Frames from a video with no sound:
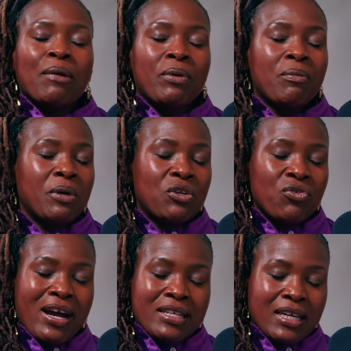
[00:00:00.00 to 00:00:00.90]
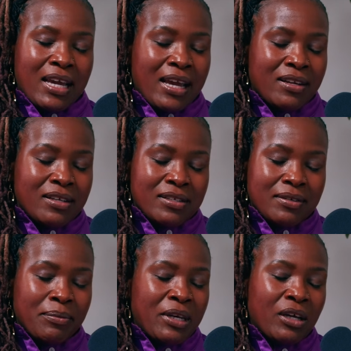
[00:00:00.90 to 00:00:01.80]
we tried to
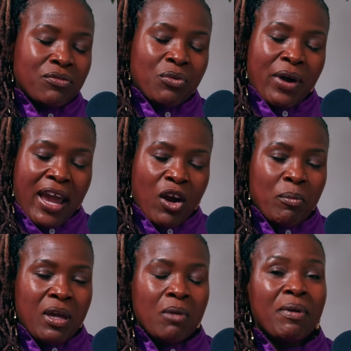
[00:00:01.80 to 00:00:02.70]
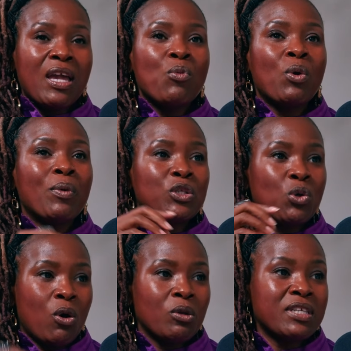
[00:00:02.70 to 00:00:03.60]
we looked for Airbnb. We went to
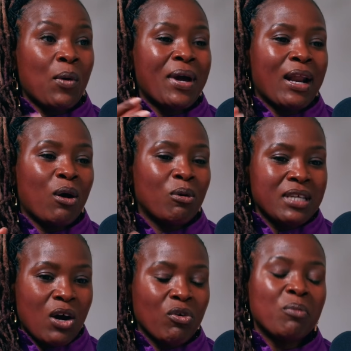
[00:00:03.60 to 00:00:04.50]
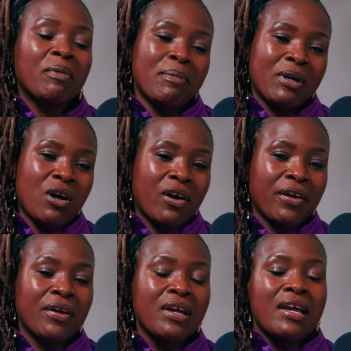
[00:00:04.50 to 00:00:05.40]
a hotel. We got a hotel room, me and my daughter.